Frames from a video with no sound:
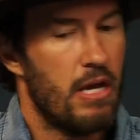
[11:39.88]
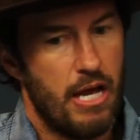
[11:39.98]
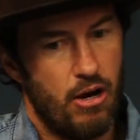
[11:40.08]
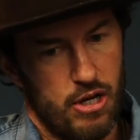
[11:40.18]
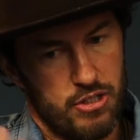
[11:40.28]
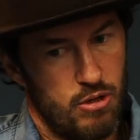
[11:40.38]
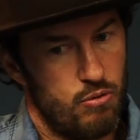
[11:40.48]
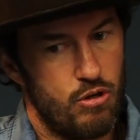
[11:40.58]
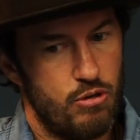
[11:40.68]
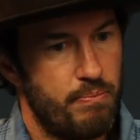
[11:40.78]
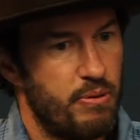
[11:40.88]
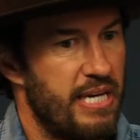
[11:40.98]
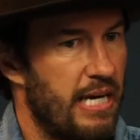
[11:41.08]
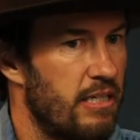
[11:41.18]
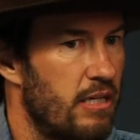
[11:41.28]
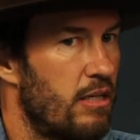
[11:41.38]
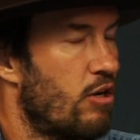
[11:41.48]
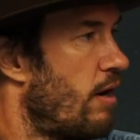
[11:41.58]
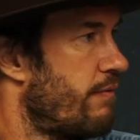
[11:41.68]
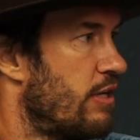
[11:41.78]
And also we're protecting the
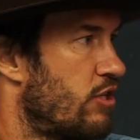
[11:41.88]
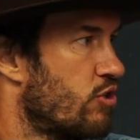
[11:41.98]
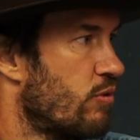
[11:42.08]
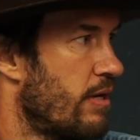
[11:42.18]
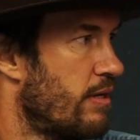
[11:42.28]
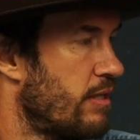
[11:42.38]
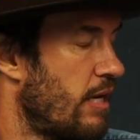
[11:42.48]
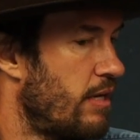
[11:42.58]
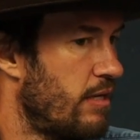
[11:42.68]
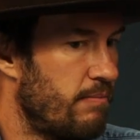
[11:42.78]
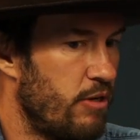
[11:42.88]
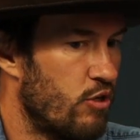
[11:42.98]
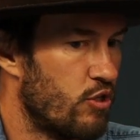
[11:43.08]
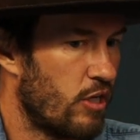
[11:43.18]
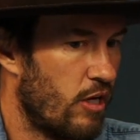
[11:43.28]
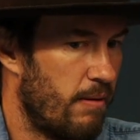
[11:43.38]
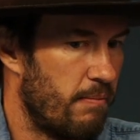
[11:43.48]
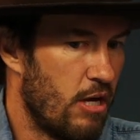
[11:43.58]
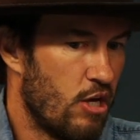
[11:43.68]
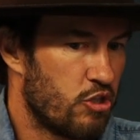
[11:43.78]
coffee industry in the years to
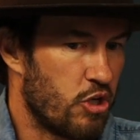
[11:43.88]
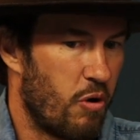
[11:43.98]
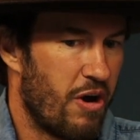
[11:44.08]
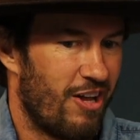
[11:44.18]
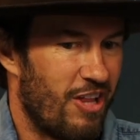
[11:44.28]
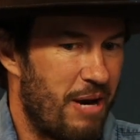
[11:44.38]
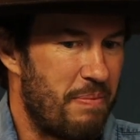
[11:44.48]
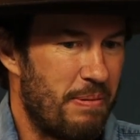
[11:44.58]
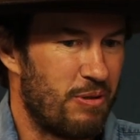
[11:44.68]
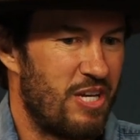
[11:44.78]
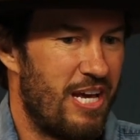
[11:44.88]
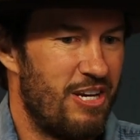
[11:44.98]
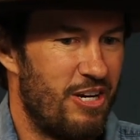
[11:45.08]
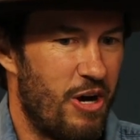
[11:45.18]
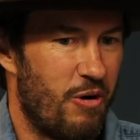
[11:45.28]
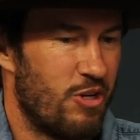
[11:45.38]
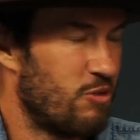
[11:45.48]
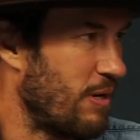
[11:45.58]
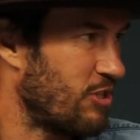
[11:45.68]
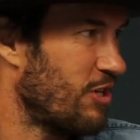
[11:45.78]
come. So a lot of people said, you know,
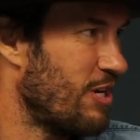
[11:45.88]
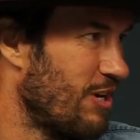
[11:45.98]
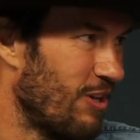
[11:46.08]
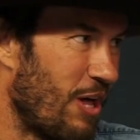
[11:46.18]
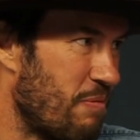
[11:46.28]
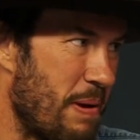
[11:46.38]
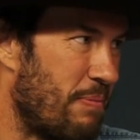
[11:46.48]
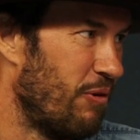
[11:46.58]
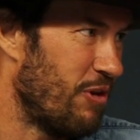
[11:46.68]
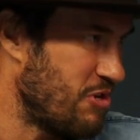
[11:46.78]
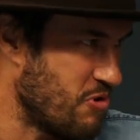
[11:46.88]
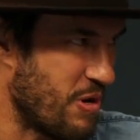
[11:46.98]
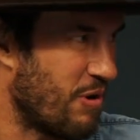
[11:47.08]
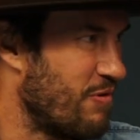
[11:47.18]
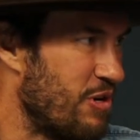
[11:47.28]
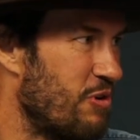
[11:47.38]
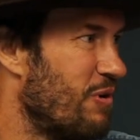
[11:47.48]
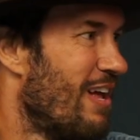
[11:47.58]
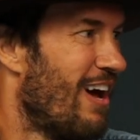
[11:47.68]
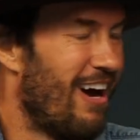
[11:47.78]
especially a lot of the people that you interview
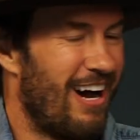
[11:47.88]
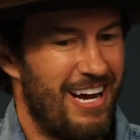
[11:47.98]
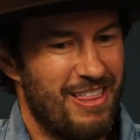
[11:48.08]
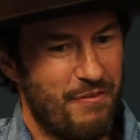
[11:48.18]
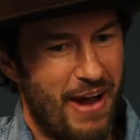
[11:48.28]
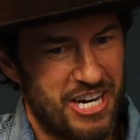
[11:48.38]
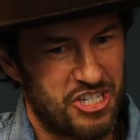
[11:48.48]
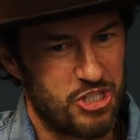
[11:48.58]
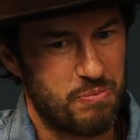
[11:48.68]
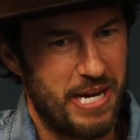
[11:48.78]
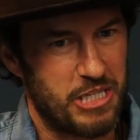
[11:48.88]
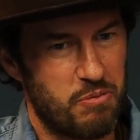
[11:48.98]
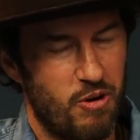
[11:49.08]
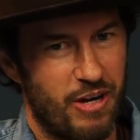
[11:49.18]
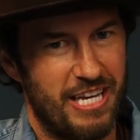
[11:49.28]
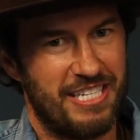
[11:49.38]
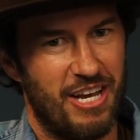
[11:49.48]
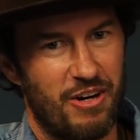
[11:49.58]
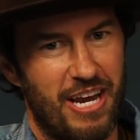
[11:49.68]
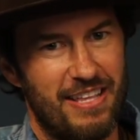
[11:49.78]
in the fashion space,
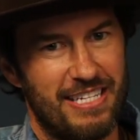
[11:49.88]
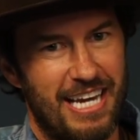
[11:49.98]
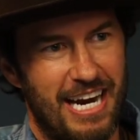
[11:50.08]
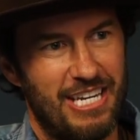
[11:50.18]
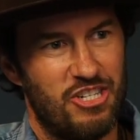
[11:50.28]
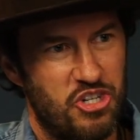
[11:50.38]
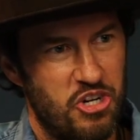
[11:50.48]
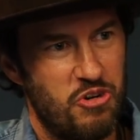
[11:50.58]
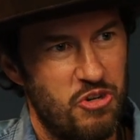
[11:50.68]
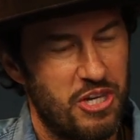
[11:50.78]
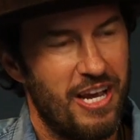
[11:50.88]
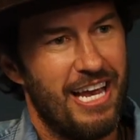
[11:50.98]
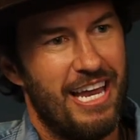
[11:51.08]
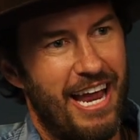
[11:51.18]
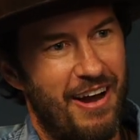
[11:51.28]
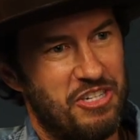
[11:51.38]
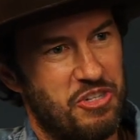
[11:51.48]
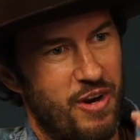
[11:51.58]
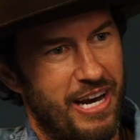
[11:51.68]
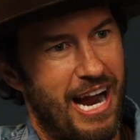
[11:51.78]
said, this guy did shoes, now he's
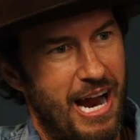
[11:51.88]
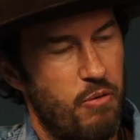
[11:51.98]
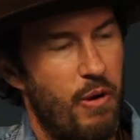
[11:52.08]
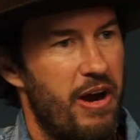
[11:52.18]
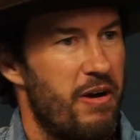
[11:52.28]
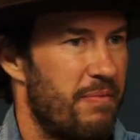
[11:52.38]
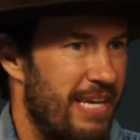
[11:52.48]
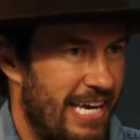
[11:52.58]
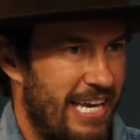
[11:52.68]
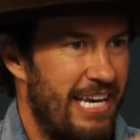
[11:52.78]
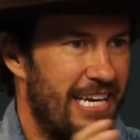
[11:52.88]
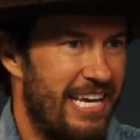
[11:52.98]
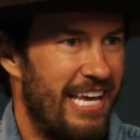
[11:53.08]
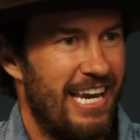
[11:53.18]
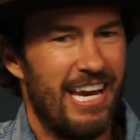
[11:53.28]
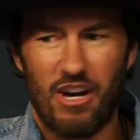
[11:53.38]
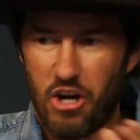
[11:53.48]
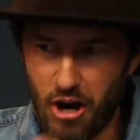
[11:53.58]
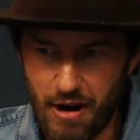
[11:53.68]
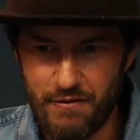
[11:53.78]
doing eyewear, get it,
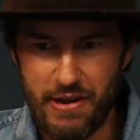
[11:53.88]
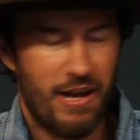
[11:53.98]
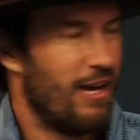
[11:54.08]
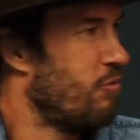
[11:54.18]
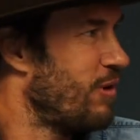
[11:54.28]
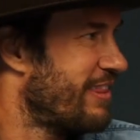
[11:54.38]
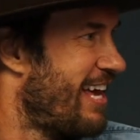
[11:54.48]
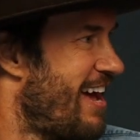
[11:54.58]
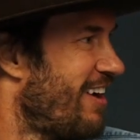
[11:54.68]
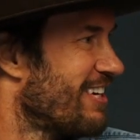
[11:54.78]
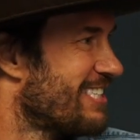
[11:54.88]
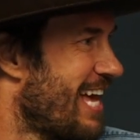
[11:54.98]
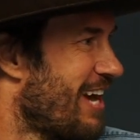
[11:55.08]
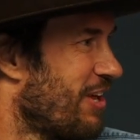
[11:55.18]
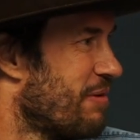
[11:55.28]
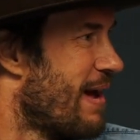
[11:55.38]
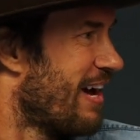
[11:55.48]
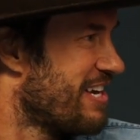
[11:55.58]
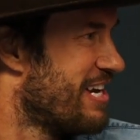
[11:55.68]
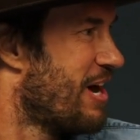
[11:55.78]
coffee. What the hell is that all
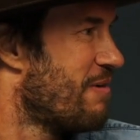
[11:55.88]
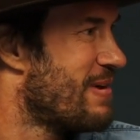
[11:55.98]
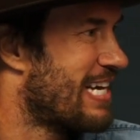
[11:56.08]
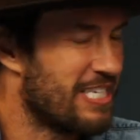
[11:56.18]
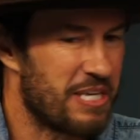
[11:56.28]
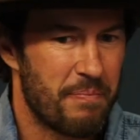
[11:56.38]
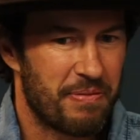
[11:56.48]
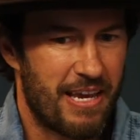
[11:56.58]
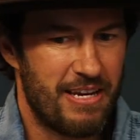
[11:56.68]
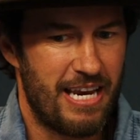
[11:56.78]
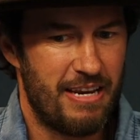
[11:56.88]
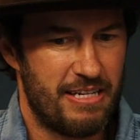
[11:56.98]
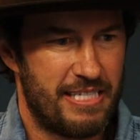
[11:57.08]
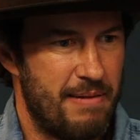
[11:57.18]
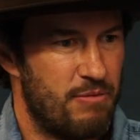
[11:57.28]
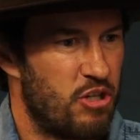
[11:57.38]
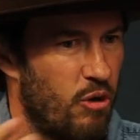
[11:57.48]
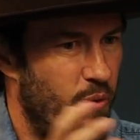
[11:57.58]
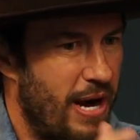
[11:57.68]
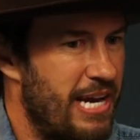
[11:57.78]
about, you know? Because it seems so
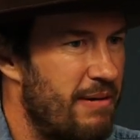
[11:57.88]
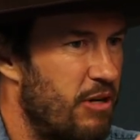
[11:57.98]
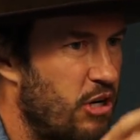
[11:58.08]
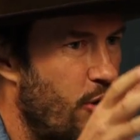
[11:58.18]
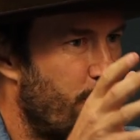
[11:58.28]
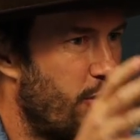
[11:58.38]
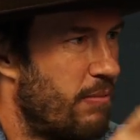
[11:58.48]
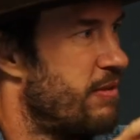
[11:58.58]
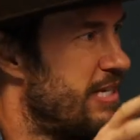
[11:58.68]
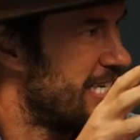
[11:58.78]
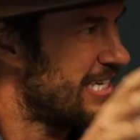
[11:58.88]
random to go from these